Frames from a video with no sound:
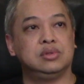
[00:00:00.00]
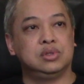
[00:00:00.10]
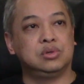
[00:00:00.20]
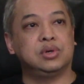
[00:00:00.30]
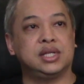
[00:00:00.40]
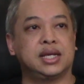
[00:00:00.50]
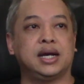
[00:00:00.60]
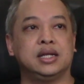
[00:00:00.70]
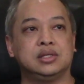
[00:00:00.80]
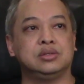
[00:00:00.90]
do what they
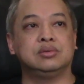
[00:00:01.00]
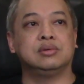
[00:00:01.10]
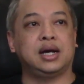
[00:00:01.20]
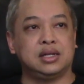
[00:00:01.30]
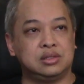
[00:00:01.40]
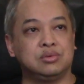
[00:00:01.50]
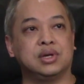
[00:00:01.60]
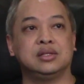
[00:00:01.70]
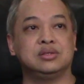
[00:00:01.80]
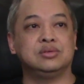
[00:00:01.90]
gotta do, I'll do what
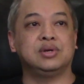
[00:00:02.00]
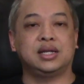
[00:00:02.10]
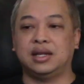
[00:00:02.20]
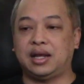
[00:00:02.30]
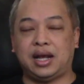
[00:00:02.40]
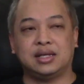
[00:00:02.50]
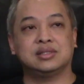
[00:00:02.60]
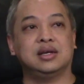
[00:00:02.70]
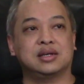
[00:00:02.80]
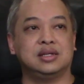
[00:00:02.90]
I do, and I
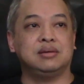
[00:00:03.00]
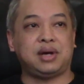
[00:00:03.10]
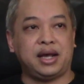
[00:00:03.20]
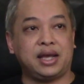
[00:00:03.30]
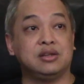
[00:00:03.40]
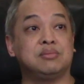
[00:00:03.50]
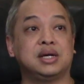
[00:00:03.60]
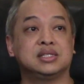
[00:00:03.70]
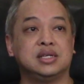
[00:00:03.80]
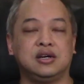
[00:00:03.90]
suck it up, I handle
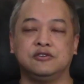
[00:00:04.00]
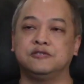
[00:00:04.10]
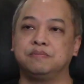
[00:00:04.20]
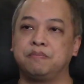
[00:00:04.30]
myself.